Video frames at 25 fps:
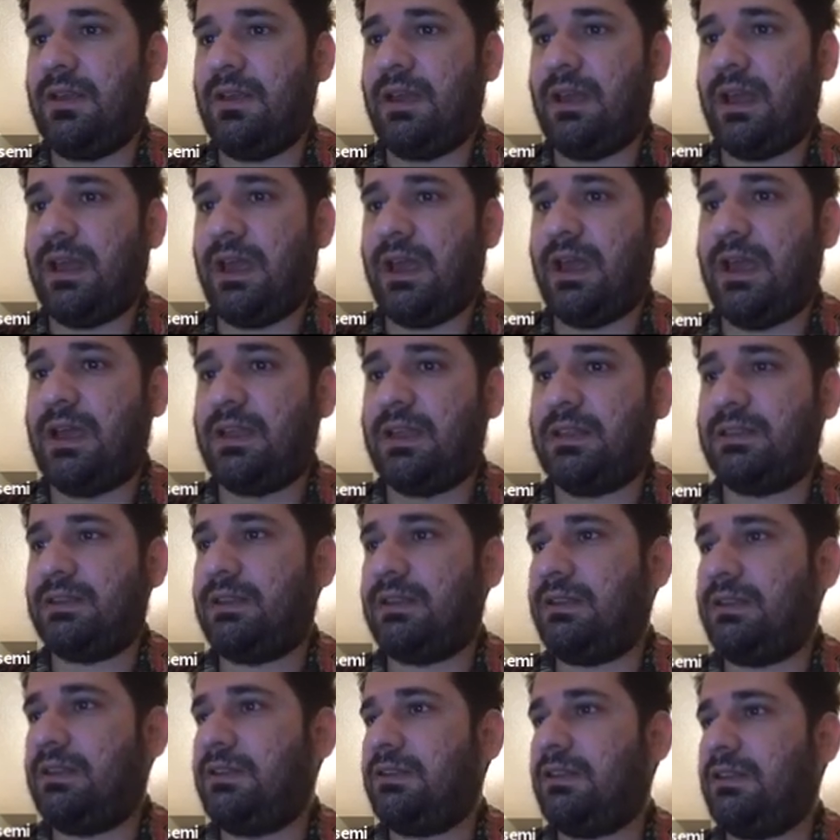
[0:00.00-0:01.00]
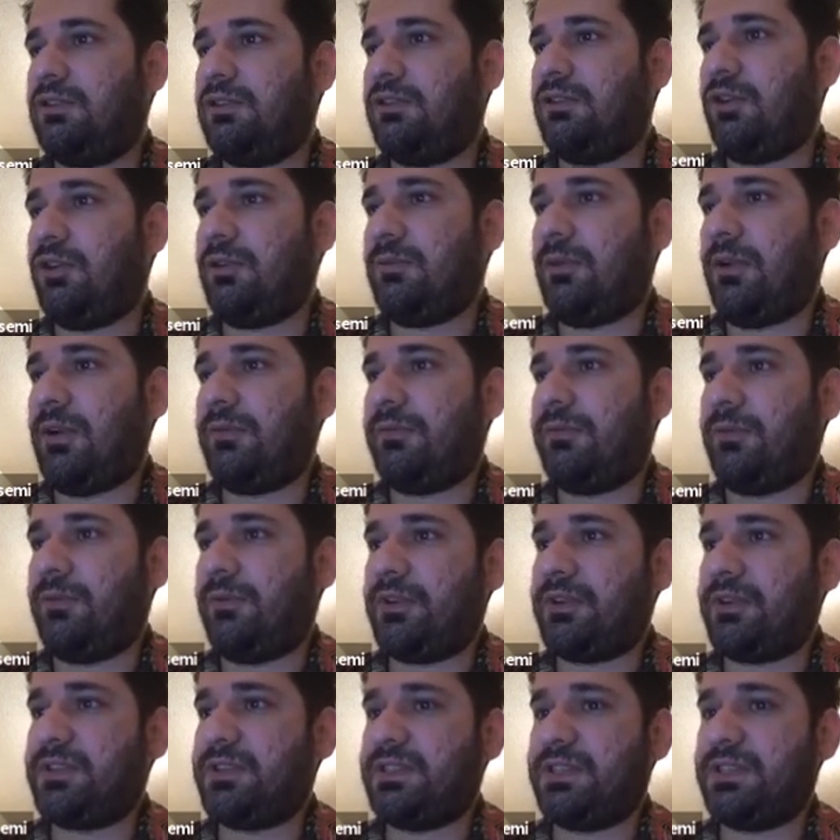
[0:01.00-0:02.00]
And the normal
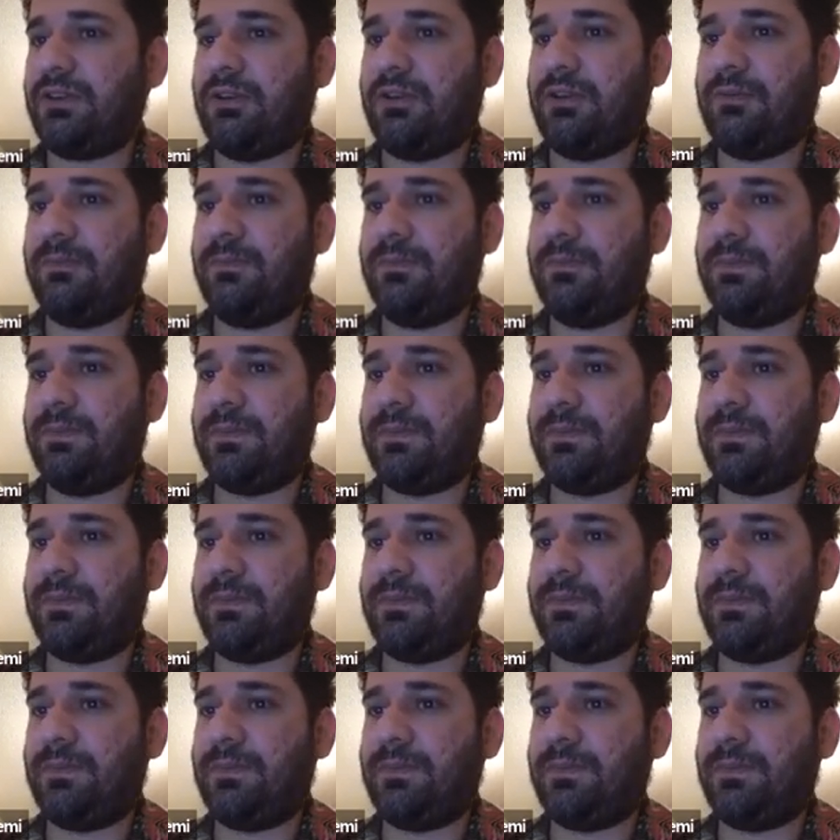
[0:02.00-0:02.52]
force 0.